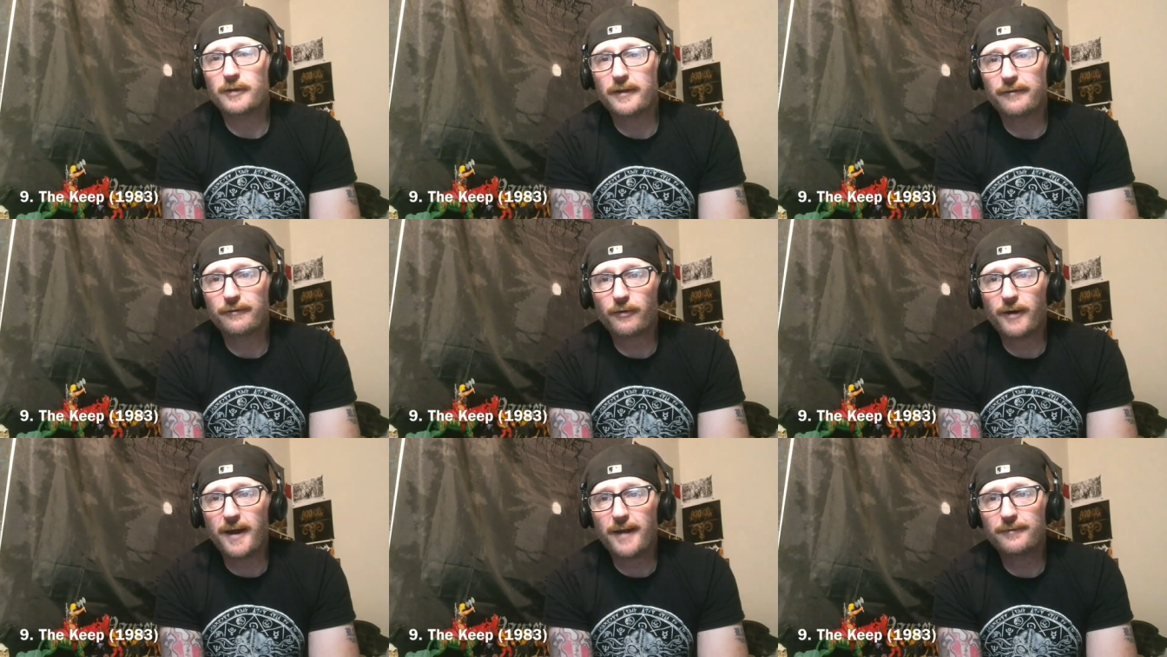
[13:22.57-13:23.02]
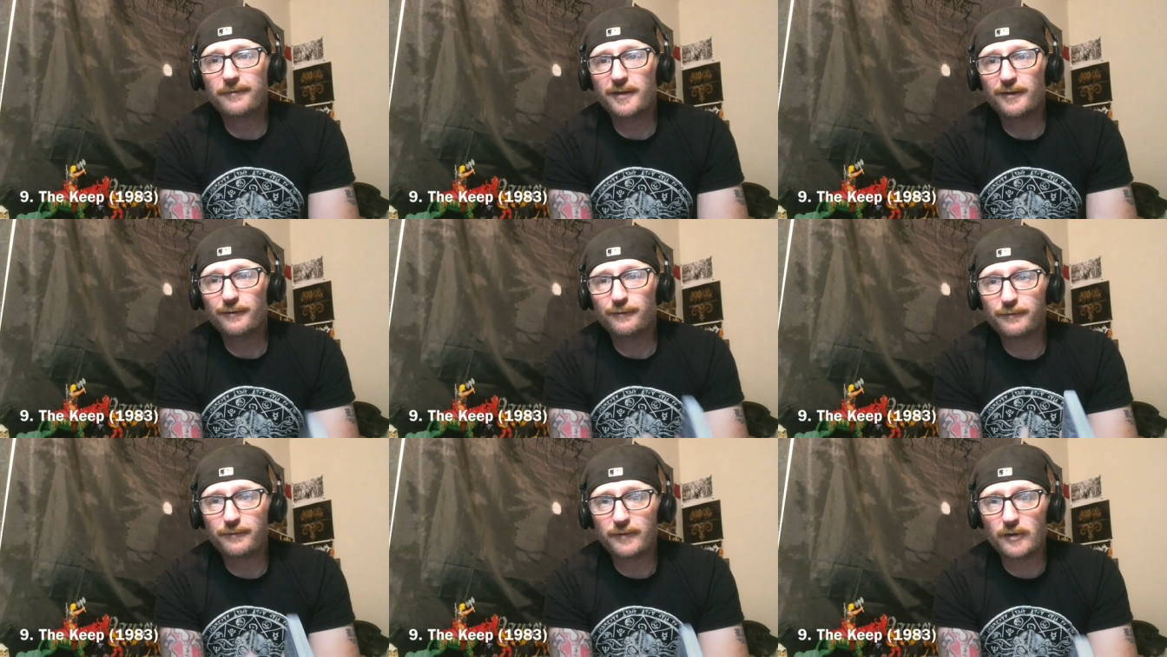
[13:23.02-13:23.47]
a
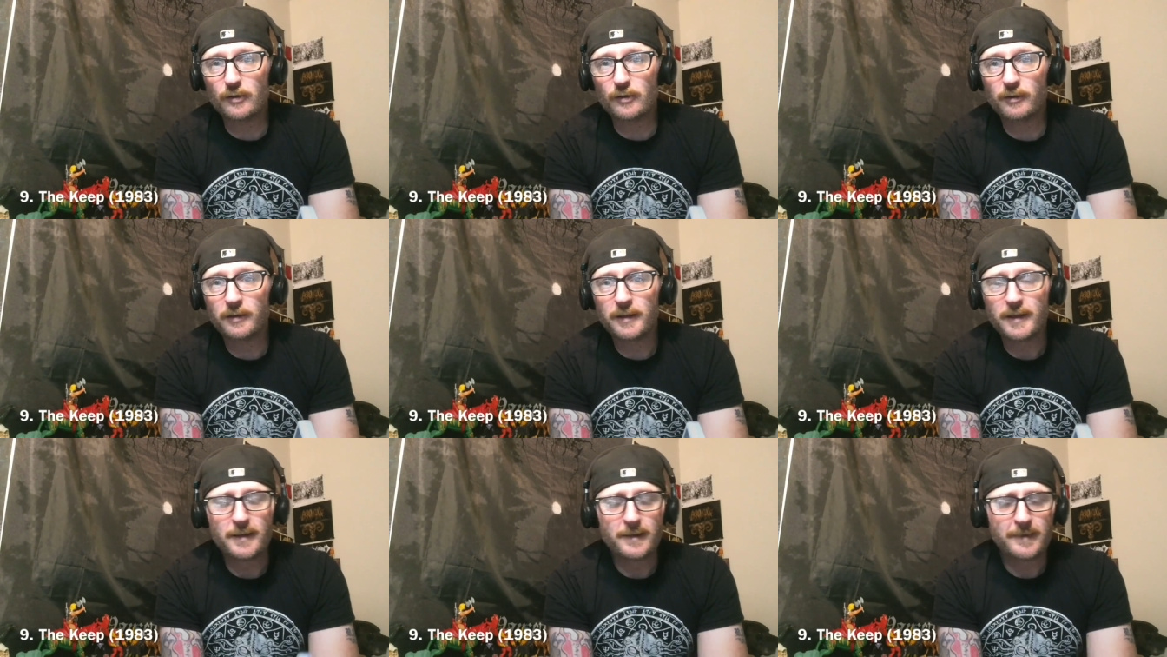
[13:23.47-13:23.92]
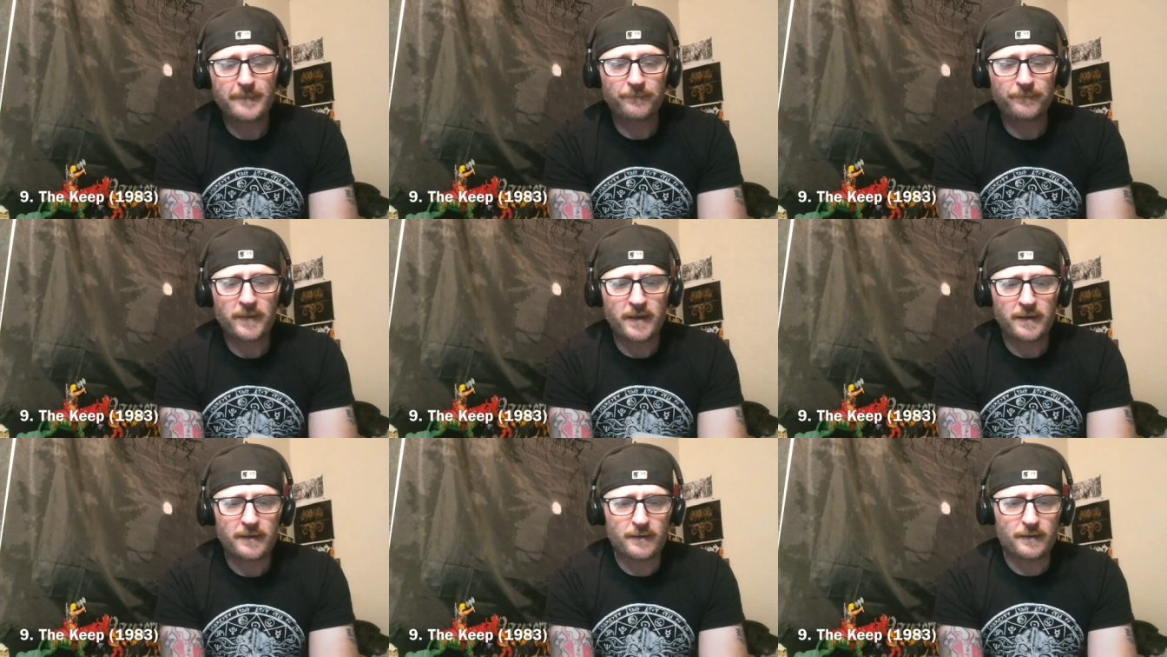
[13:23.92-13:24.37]
Lovecraftian feel.
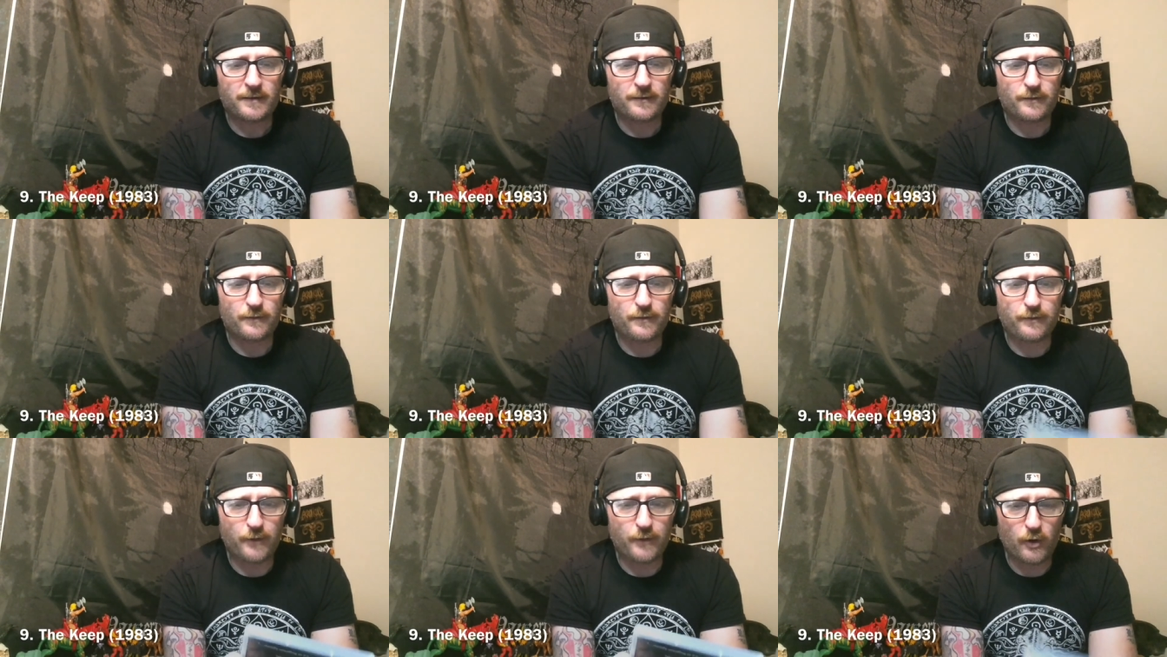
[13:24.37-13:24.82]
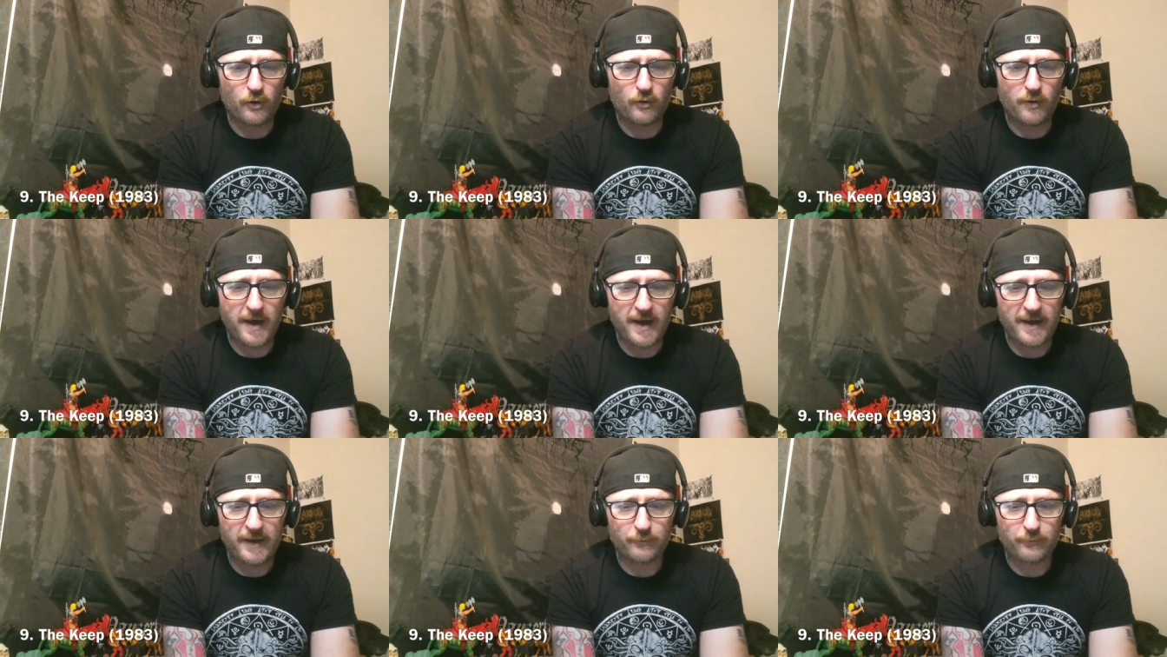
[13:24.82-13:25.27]

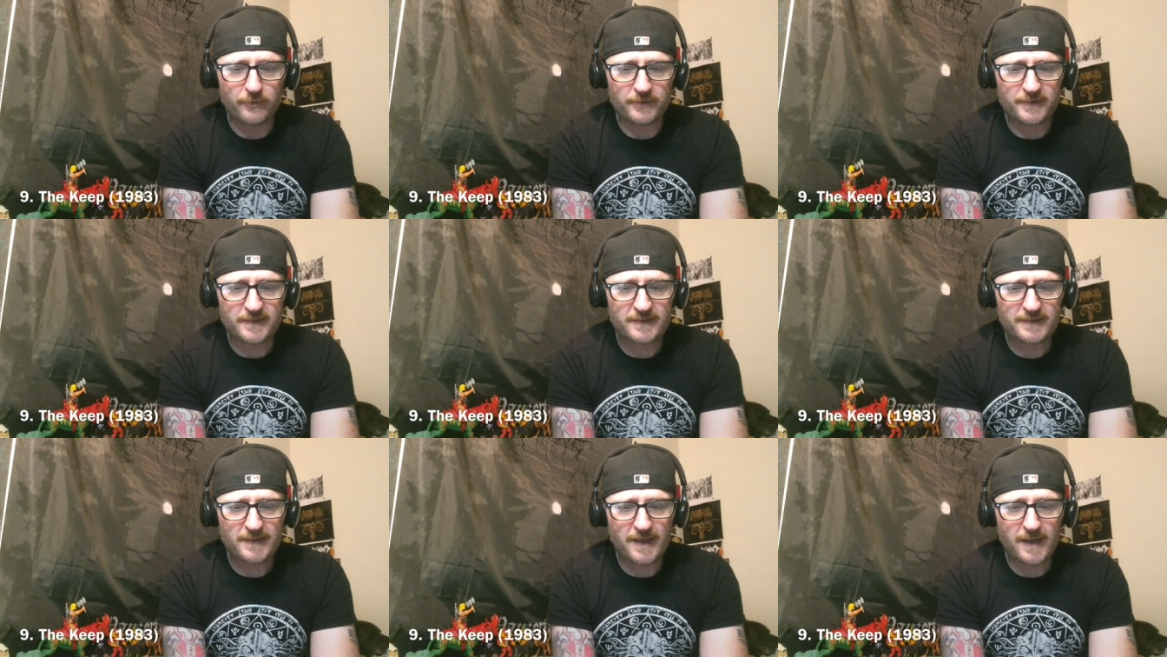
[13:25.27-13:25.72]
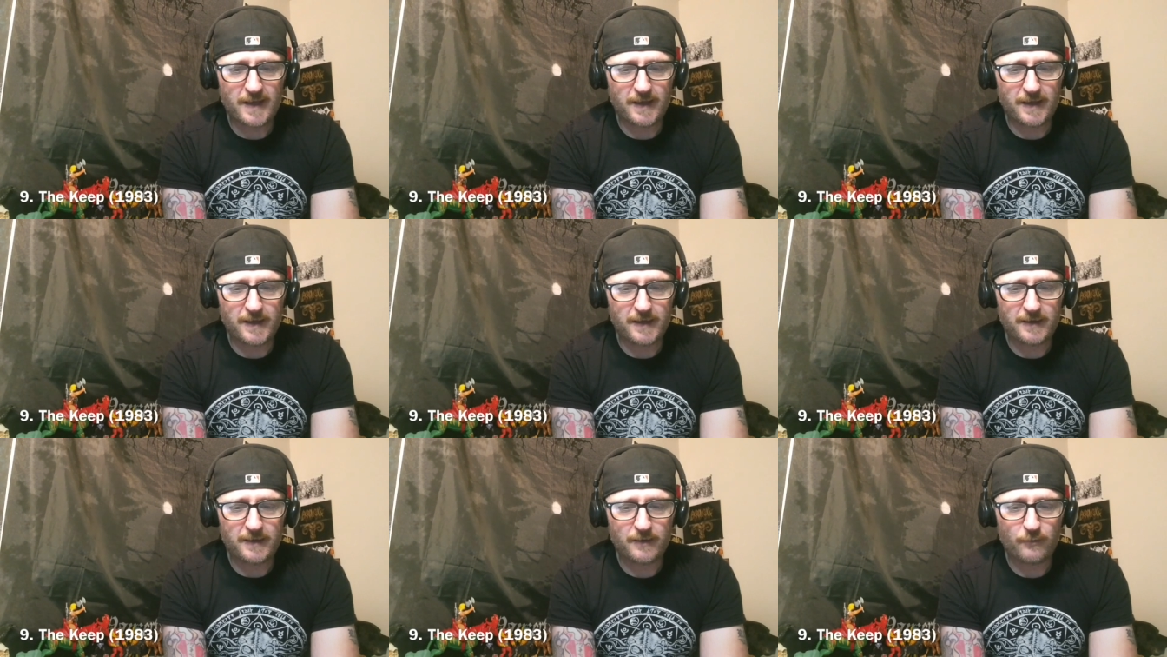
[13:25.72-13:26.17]
Though I will
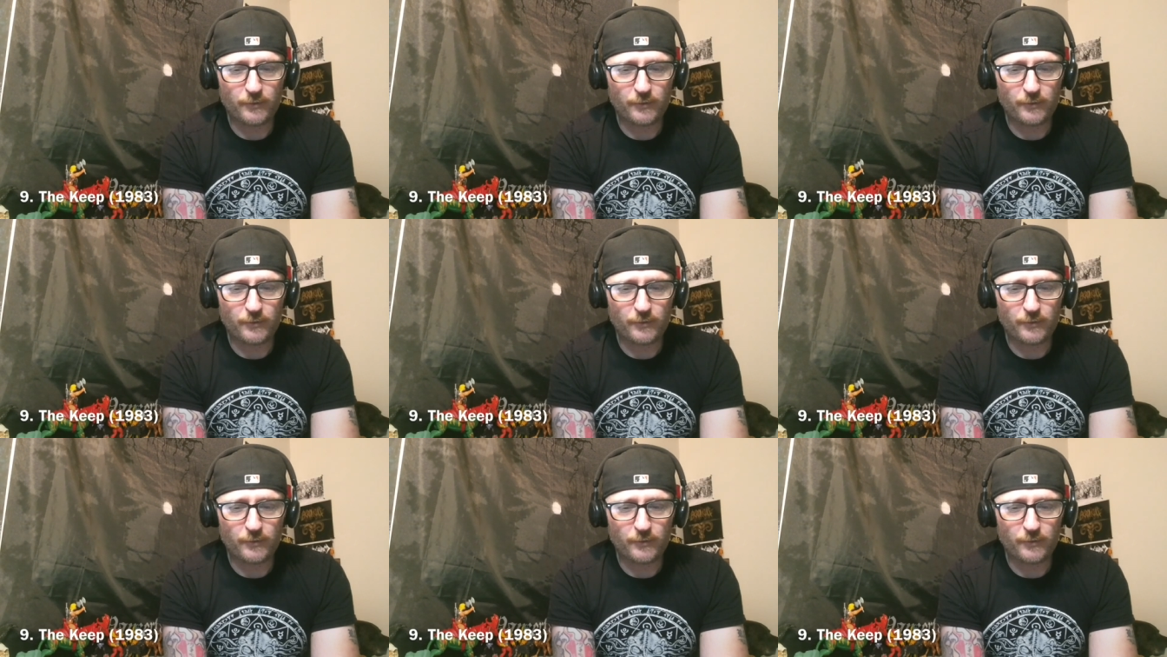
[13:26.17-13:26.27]
say,